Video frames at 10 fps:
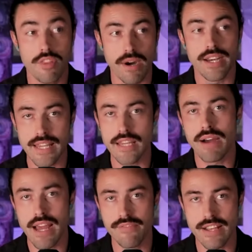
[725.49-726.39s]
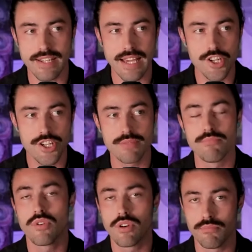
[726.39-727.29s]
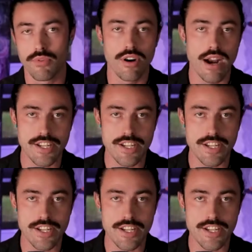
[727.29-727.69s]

the money in my investigations, more and more